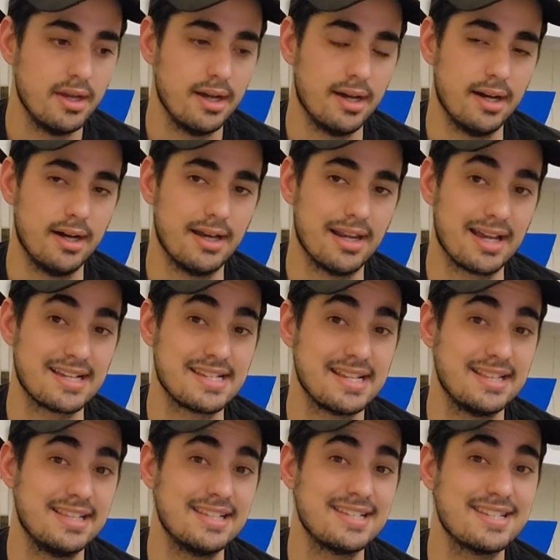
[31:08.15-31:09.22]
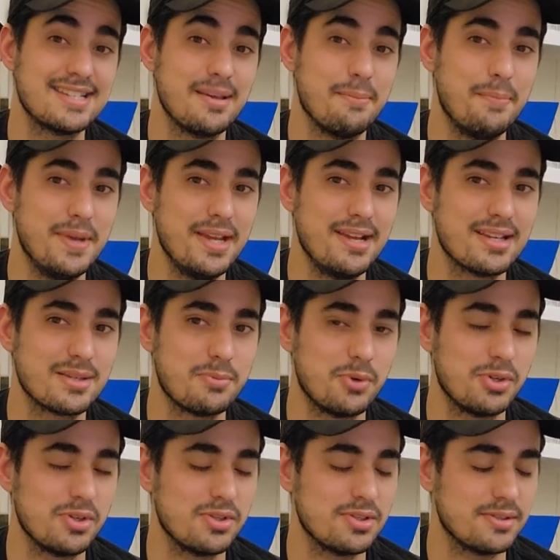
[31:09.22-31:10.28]
Uh, like I said, this is the biggest
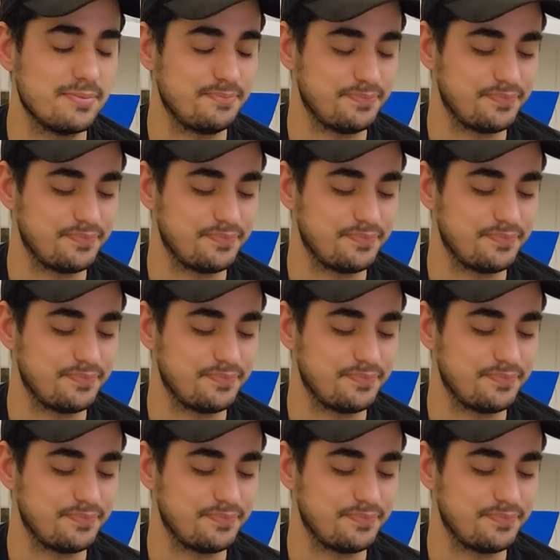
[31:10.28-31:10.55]
puzzle